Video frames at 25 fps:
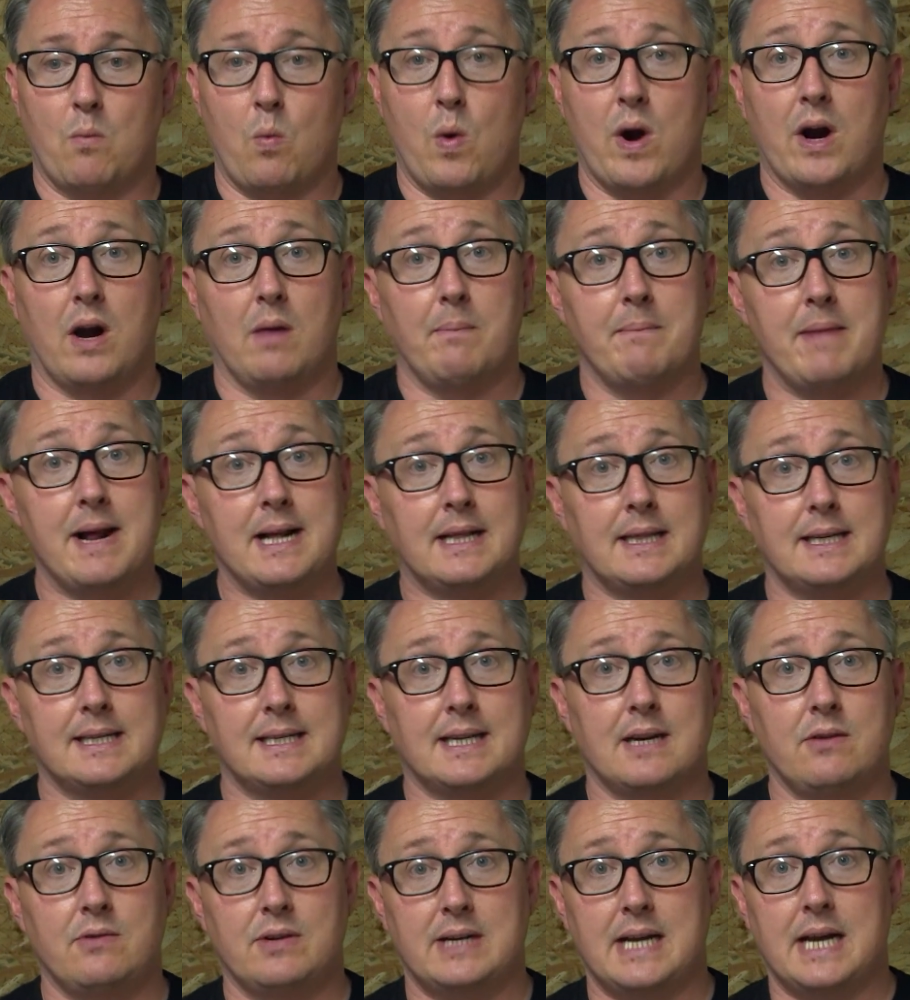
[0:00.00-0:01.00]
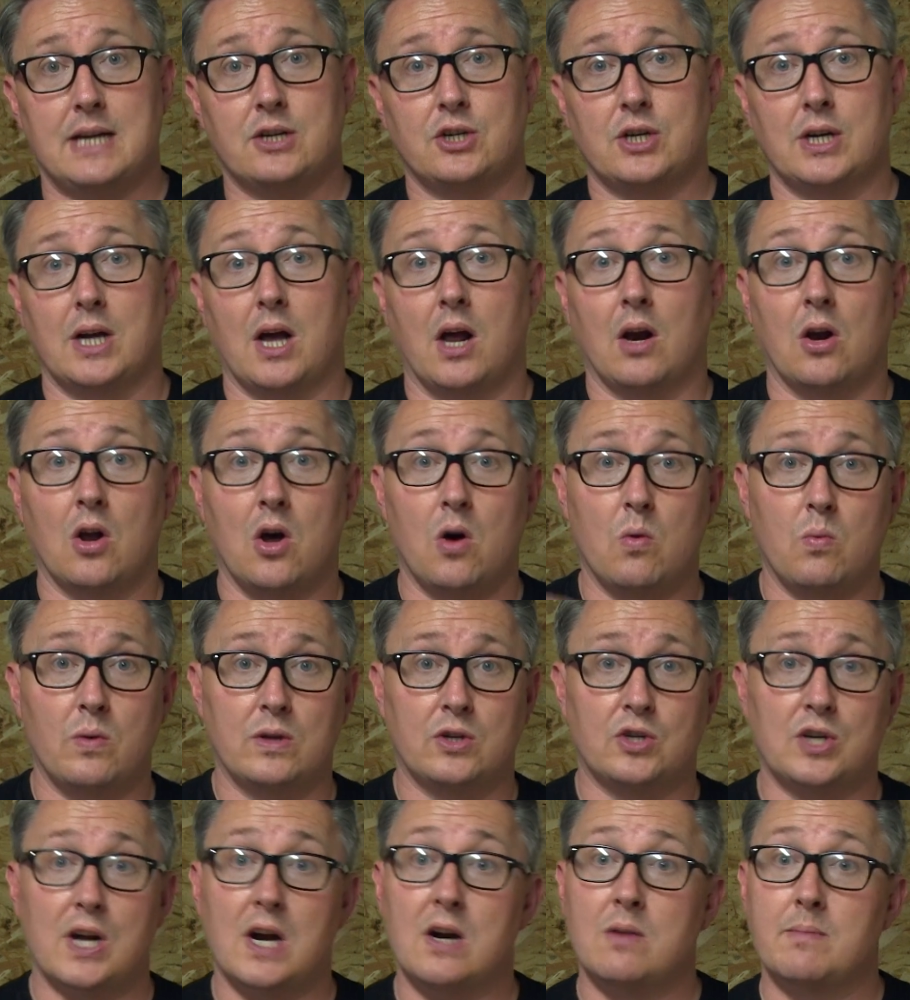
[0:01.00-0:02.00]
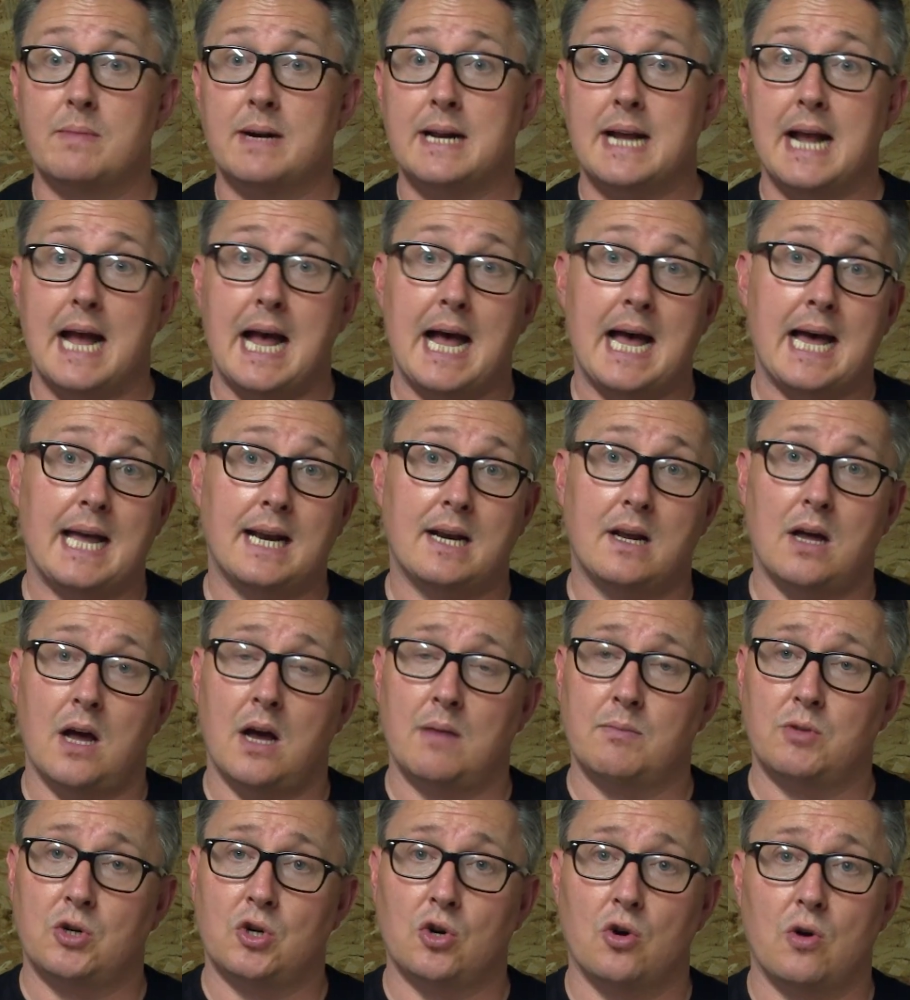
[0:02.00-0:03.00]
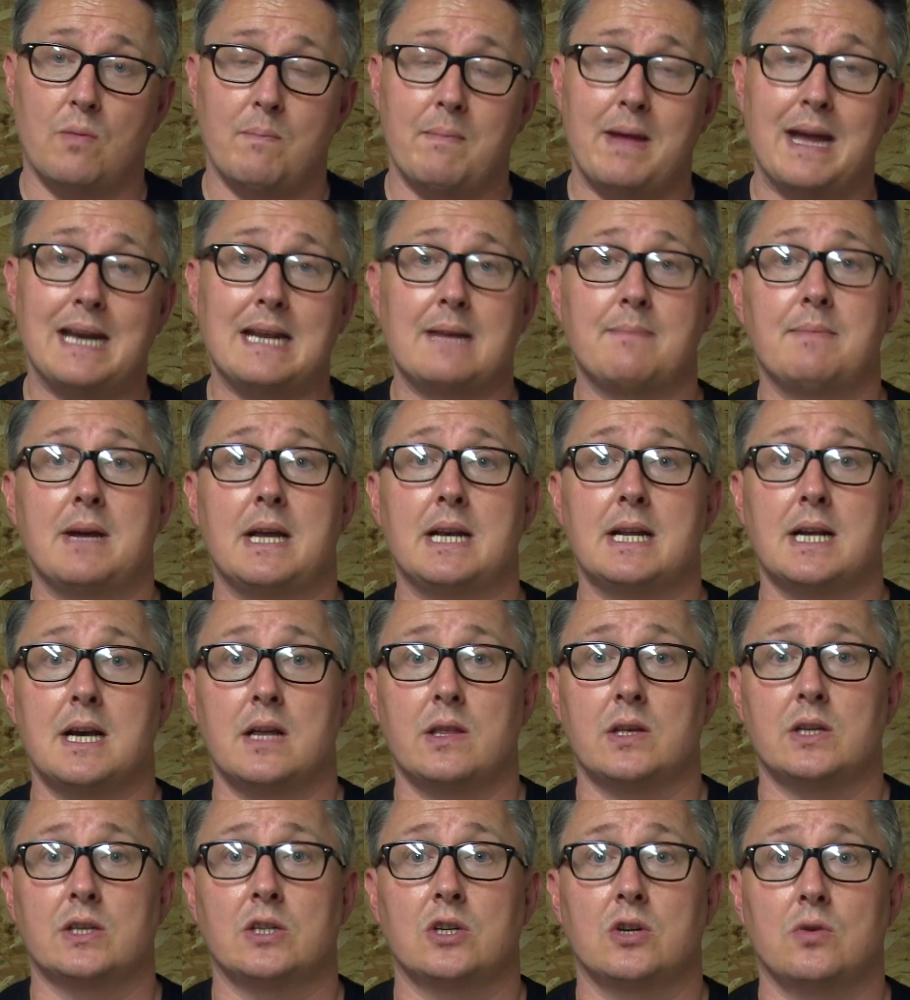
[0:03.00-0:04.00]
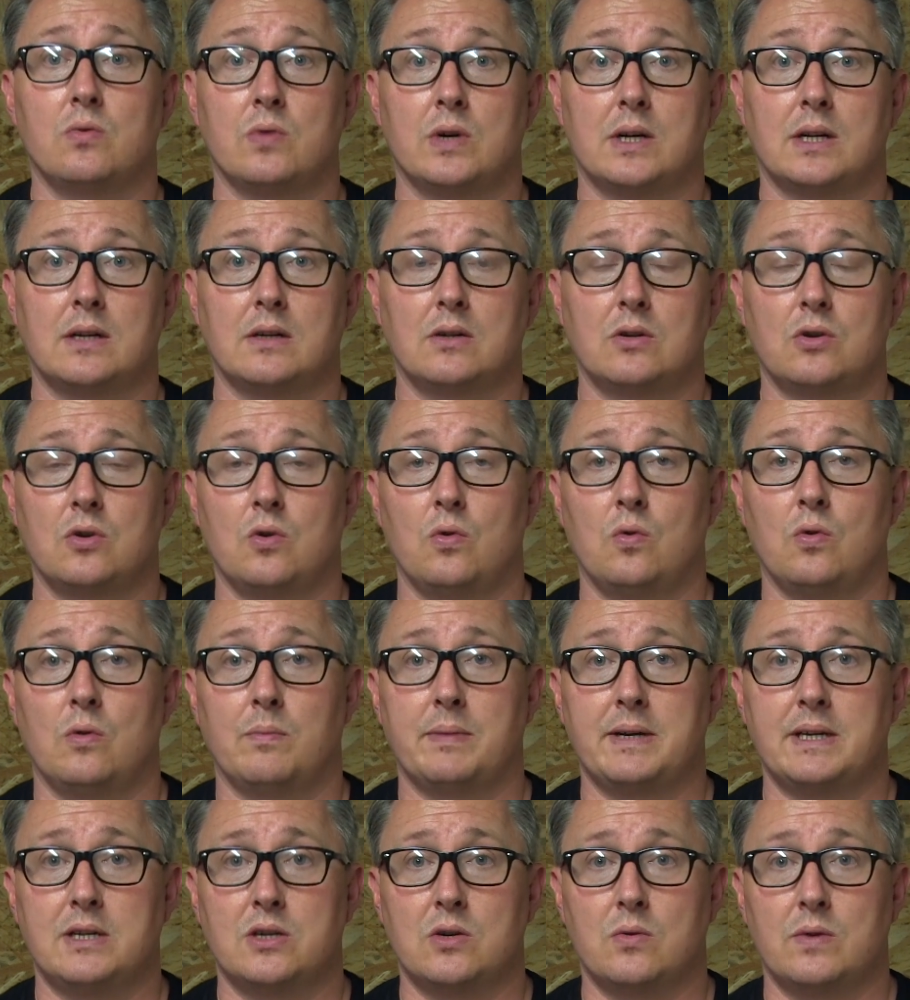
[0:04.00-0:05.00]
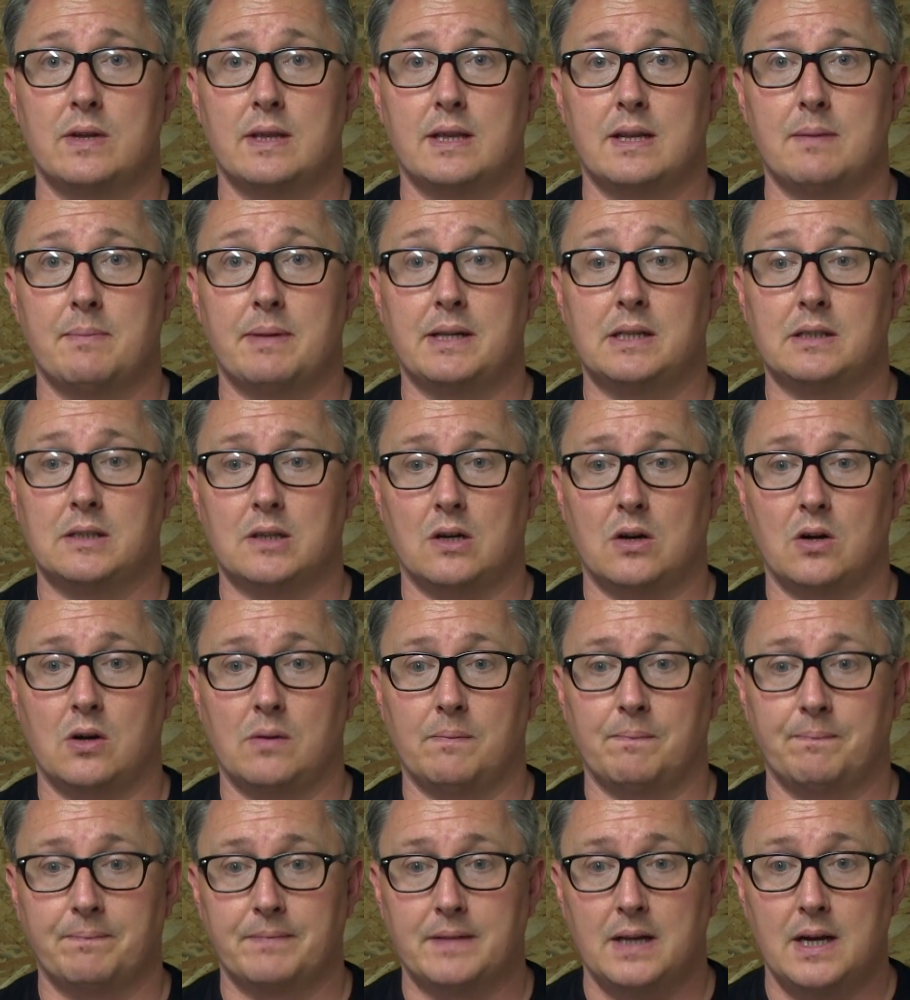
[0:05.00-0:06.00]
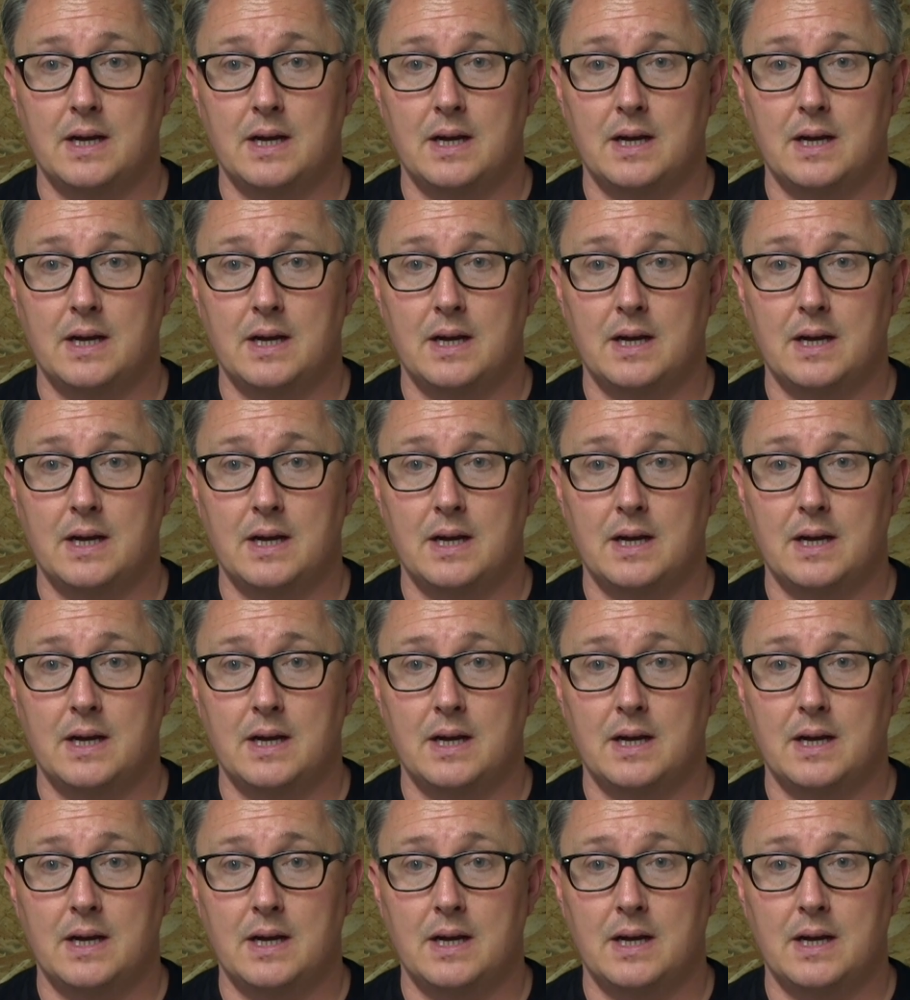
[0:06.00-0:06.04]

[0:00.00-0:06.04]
Where I'll make this kiridashi along with Jeremy, and I'm sure many, many others who will be doing the build along.